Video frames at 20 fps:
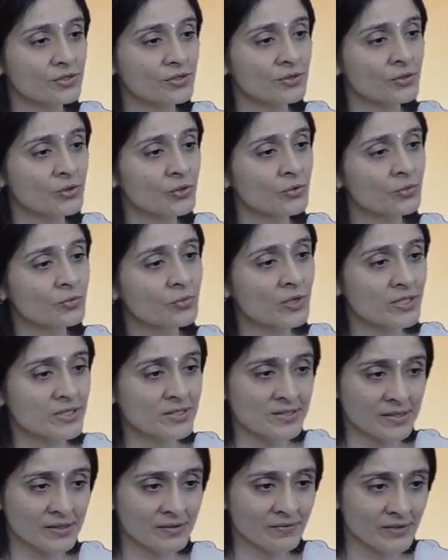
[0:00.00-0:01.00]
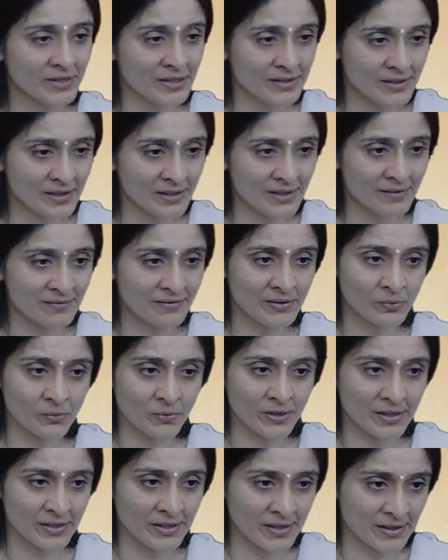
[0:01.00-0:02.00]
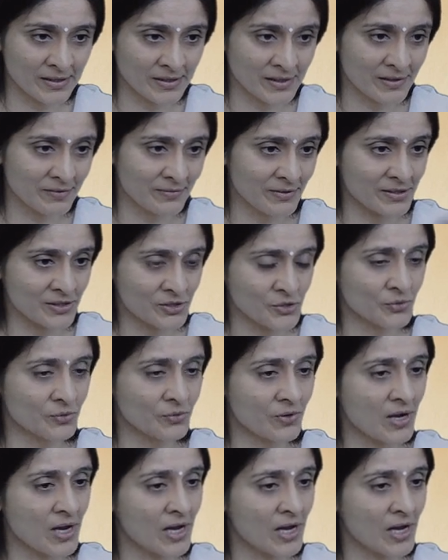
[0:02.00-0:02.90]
know what is Advaita level 1 and level 2,